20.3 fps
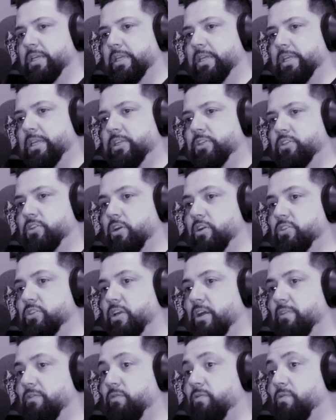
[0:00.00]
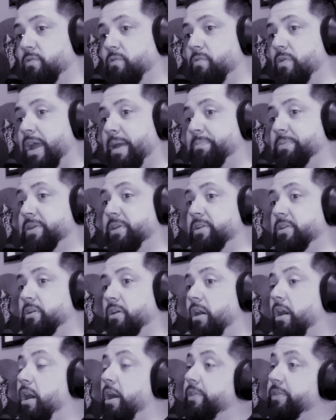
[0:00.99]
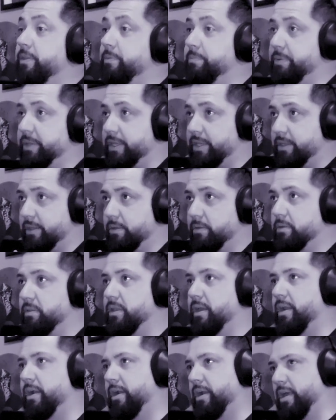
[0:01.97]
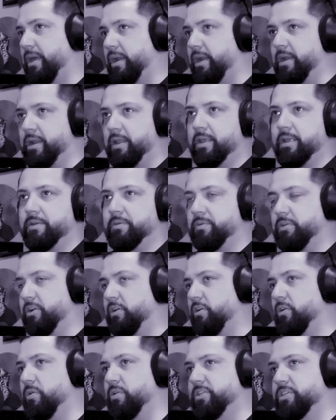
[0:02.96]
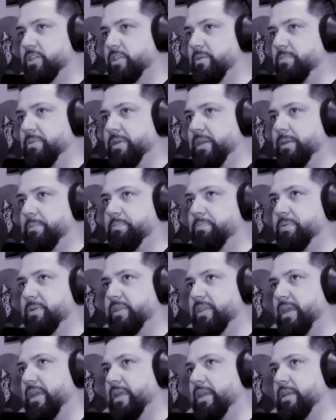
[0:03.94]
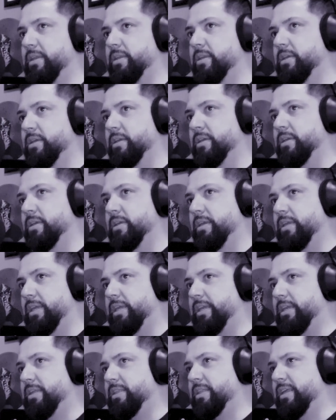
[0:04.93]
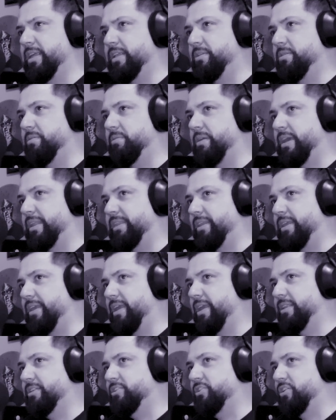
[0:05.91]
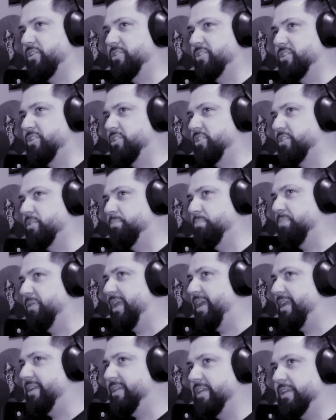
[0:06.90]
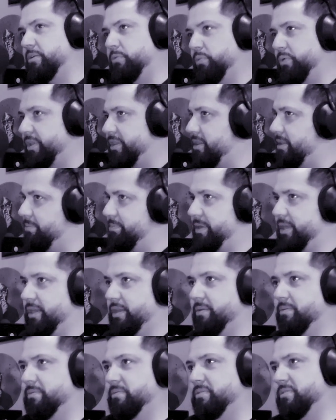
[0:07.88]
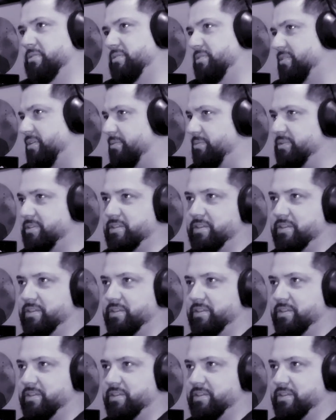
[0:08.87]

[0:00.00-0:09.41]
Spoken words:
he starts off rapping on the beat, you know, going to the beat, but then he at the end starts to just blend in with the beat. And